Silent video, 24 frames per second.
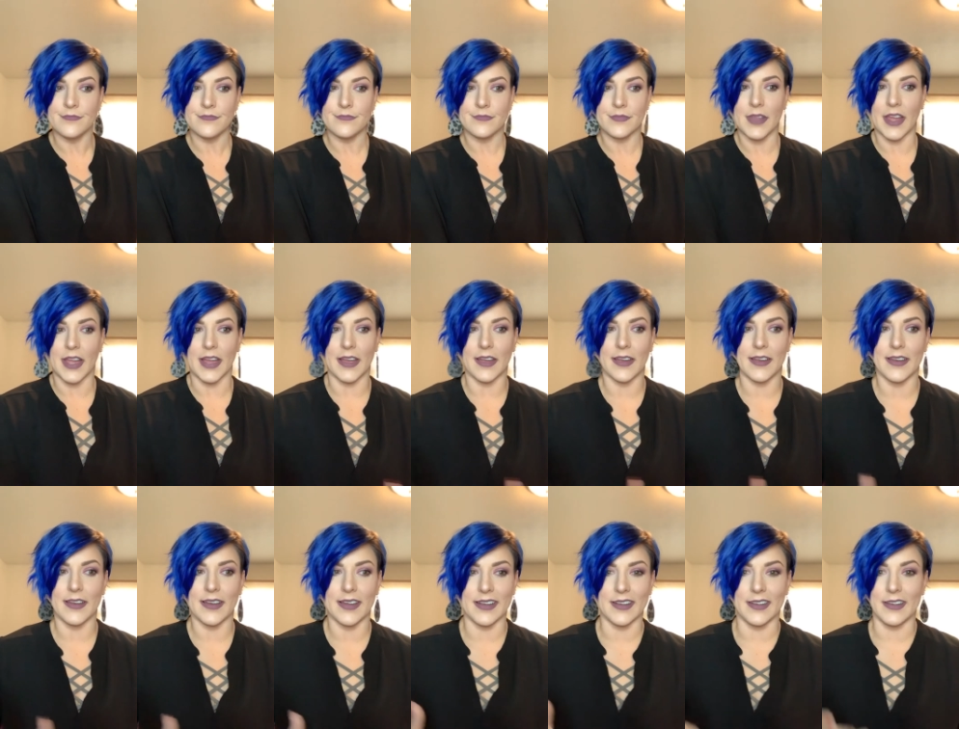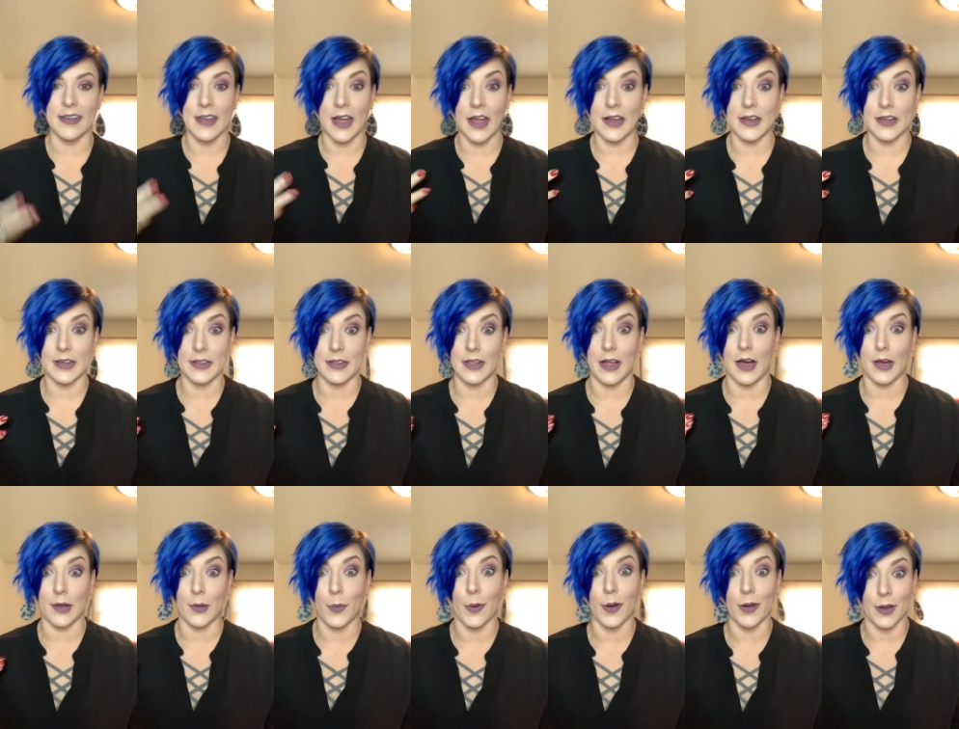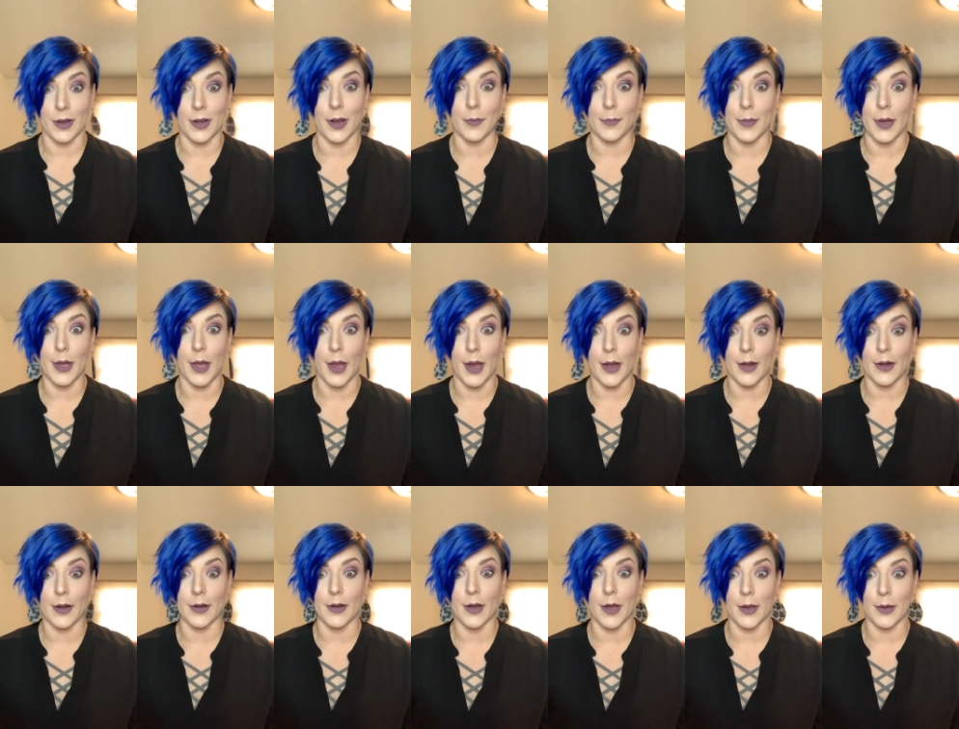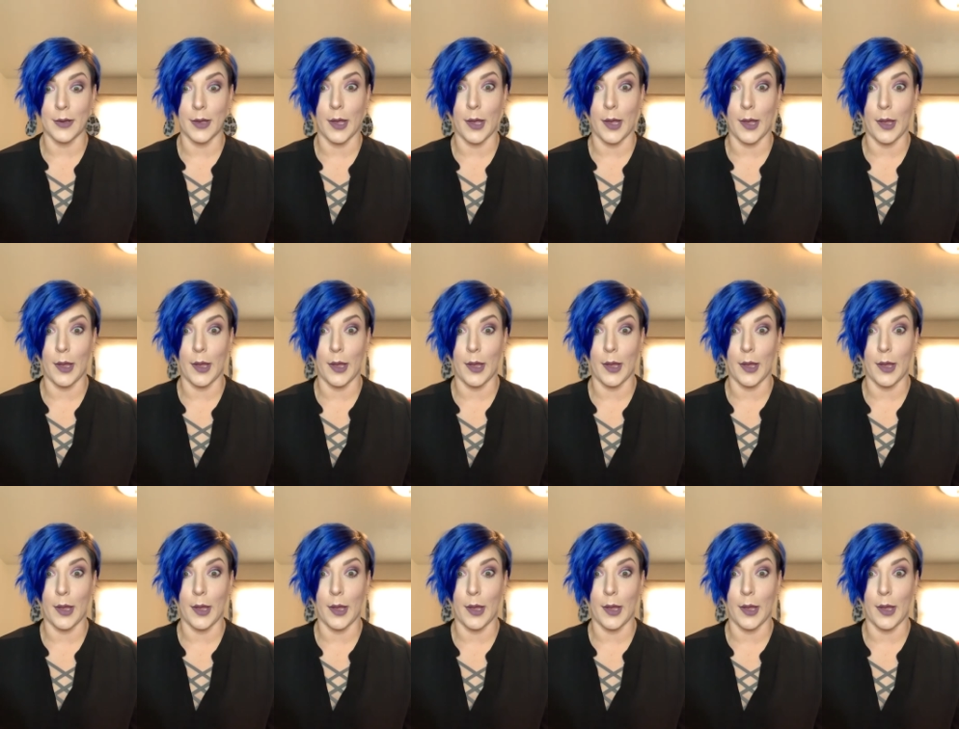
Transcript: like nine o'clock working on my hair. Okay.